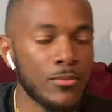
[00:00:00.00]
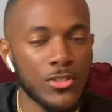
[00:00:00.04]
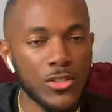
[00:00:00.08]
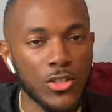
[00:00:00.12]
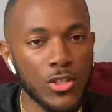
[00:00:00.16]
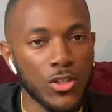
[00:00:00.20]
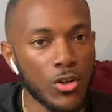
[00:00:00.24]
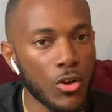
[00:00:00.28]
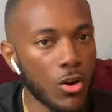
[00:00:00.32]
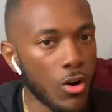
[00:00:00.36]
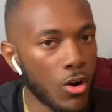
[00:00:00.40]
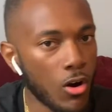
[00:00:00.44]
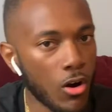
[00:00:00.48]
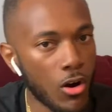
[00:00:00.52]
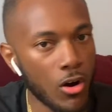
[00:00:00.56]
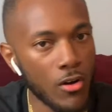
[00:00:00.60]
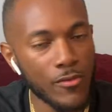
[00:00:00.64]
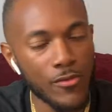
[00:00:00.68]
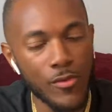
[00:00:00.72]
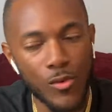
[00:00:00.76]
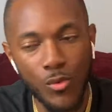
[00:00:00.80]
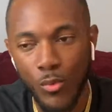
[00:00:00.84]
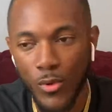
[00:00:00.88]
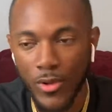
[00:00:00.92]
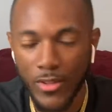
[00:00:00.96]
took
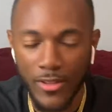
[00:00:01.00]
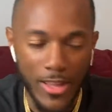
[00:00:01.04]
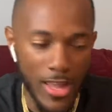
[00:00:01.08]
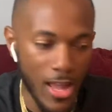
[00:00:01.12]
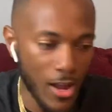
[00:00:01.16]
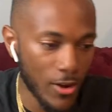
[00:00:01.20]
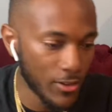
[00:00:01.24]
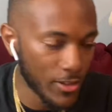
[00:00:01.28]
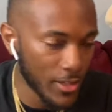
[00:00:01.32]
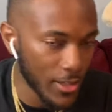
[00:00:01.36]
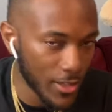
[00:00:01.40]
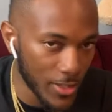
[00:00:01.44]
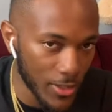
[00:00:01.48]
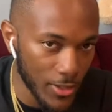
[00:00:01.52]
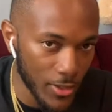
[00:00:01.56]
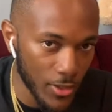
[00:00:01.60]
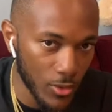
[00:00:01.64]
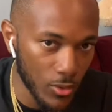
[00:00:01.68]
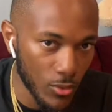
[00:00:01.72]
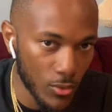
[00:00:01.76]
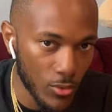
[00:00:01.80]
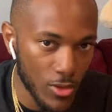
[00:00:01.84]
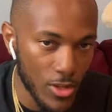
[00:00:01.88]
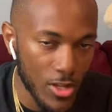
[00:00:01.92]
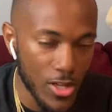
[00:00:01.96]
off, went down the
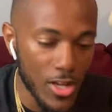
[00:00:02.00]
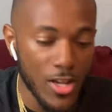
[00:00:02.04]
hill.